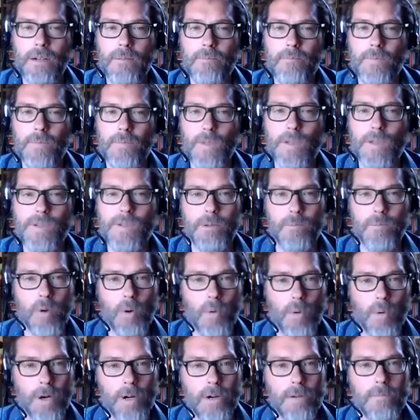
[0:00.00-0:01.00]

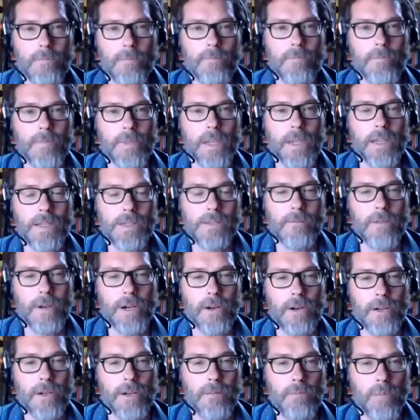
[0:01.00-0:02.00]
support as
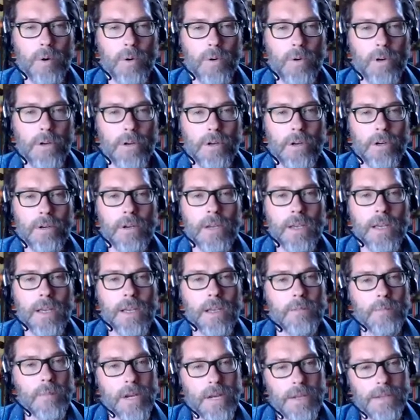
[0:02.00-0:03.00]
very important.
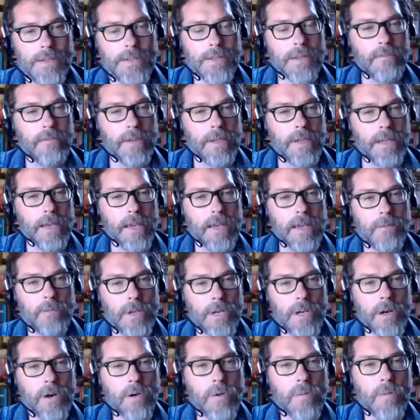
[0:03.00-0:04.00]
But as the VA, we
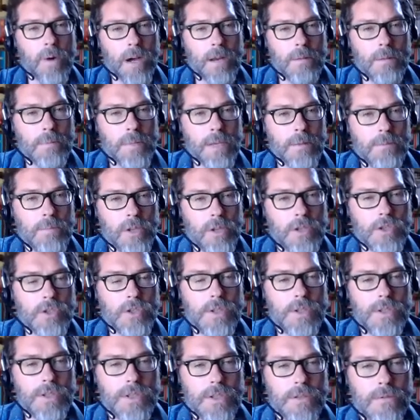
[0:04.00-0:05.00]
don't want people
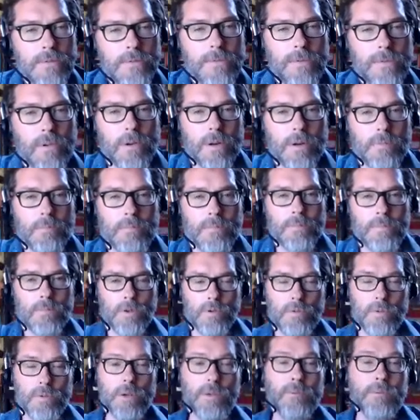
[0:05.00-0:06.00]
just to form
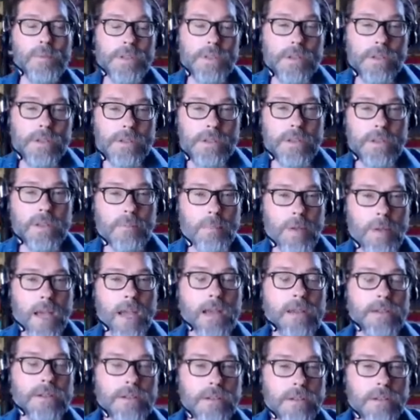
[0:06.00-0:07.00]
groups, because in the
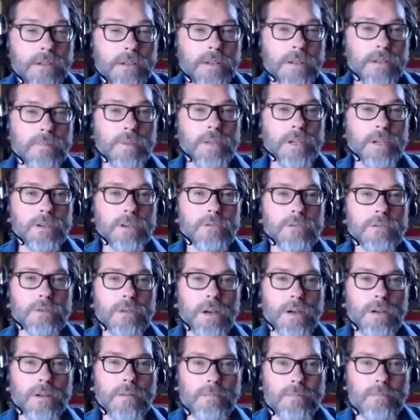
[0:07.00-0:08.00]
past, you know, there'd been
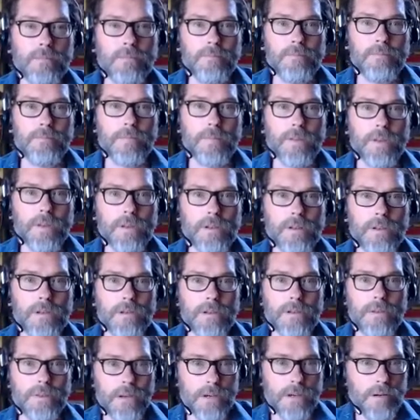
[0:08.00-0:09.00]

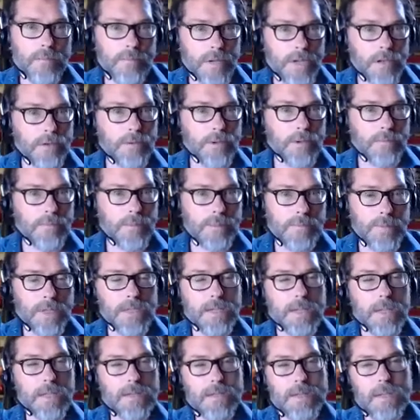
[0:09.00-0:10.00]
therapy groups,
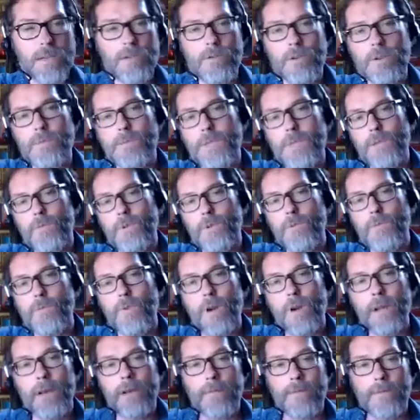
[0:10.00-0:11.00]
PTSD groups that would
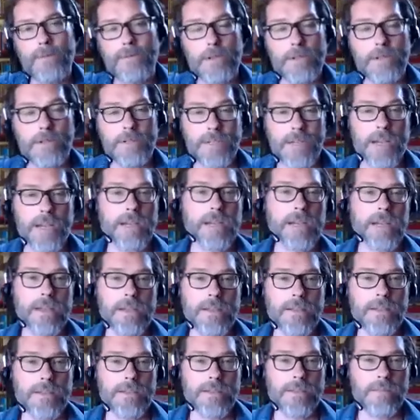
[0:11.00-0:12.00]
run for
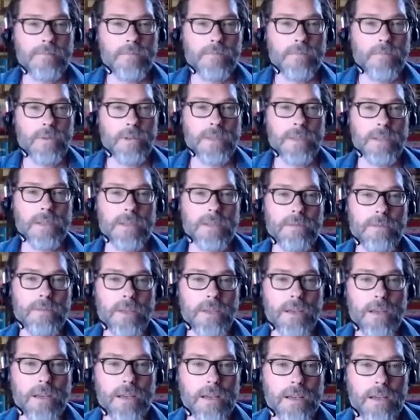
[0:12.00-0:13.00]
decades within the
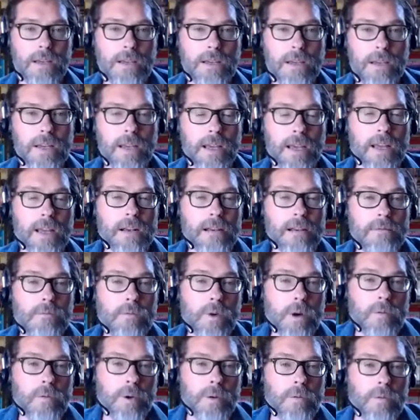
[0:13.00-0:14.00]
VA. And
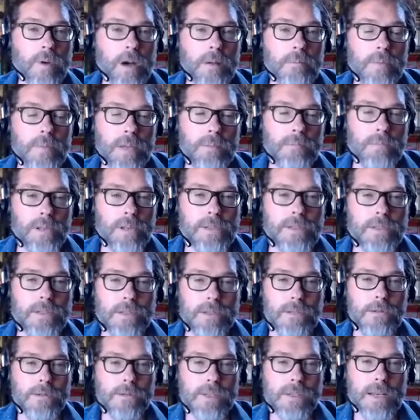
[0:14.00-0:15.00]
what we want people to
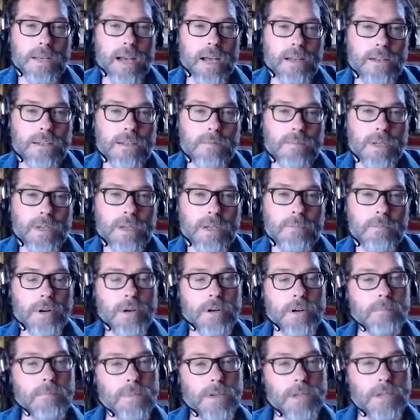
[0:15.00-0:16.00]
do is not to be a
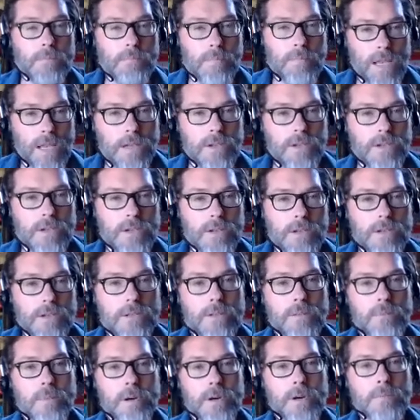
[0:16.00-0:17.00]
permanent patient
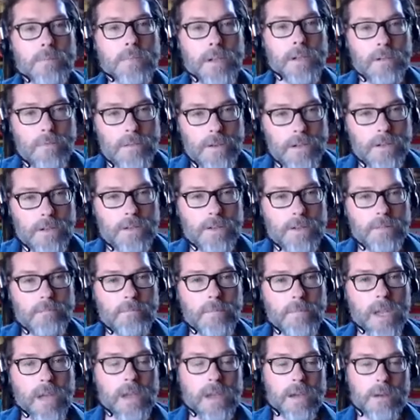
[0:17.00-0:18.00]
or permanent victim,
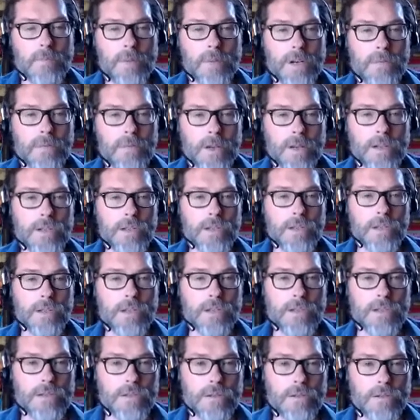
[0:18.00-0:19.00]
but eventually
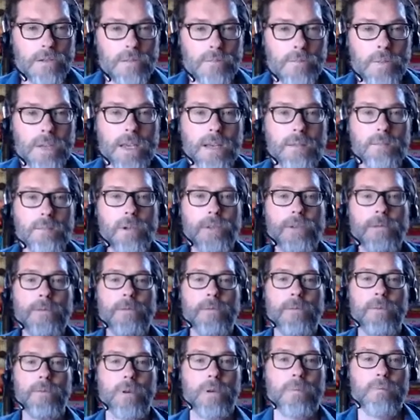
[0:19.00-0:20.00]
to be able to
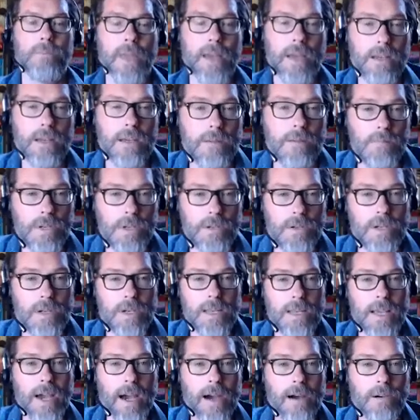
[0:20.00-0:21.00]
form that
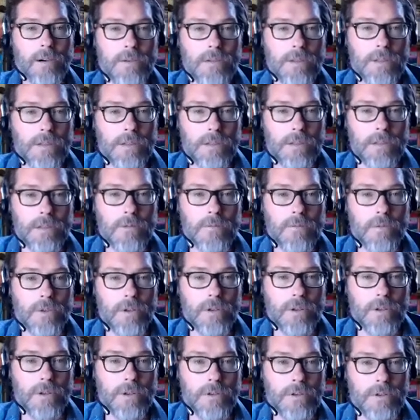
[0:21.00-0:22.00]
community out in the
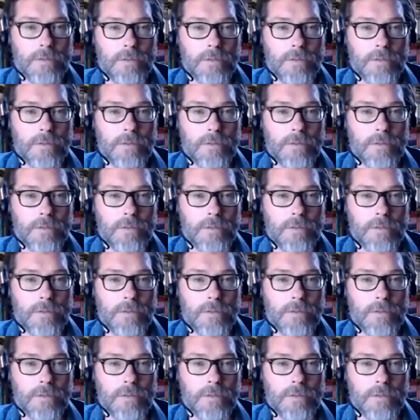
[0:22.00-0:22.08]
world.